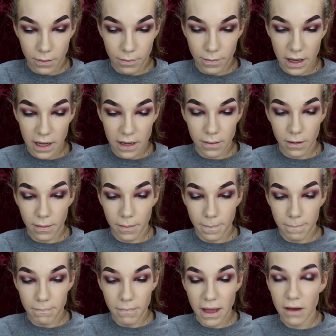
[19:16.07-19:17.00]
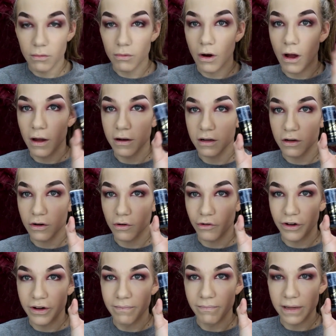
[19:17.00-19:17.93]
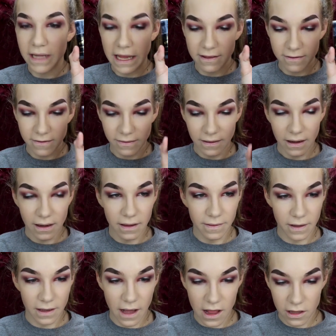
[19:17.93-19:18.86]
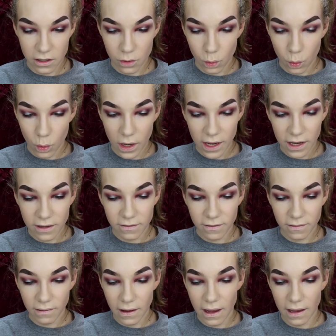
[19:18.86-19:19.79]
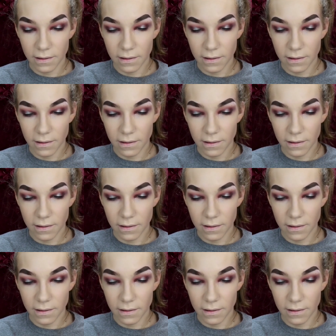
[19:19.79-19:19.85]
Mayron Cream Blend Stick in the color White,